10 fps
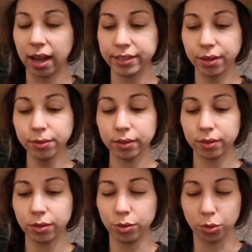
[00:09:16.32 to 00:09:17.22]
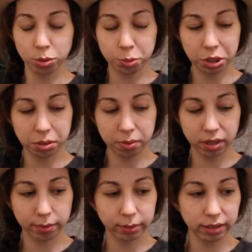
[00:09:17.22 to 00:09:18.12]
I don't normally
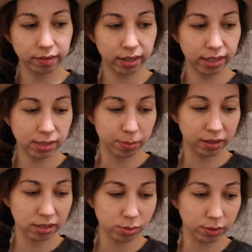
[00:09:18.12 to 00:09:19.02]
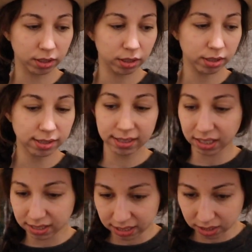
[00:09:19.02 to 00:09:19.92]
pick up Levi's, but these were
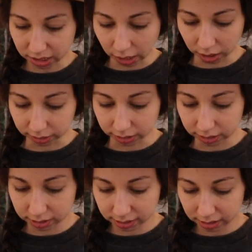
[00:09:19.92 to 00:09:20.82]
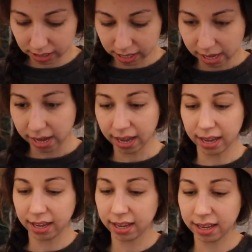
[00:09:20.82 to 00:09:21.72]
sixteen dollars,
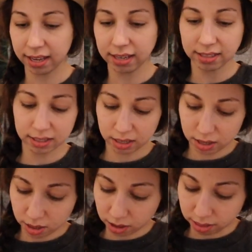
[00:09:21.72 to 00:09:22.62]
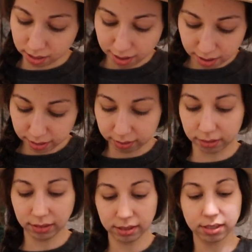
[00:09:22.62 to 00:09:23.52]
and the thing that
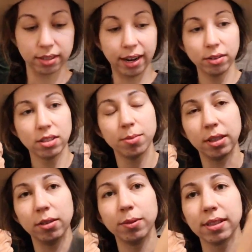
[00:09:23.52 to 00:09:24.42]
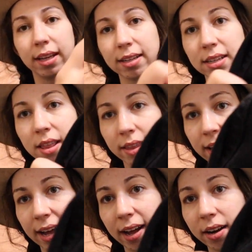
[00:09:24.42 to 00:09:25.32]
really stood out to me was that they
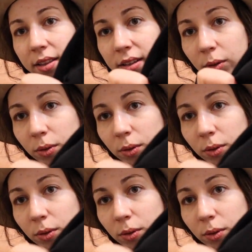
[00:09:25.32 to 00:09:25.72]
had the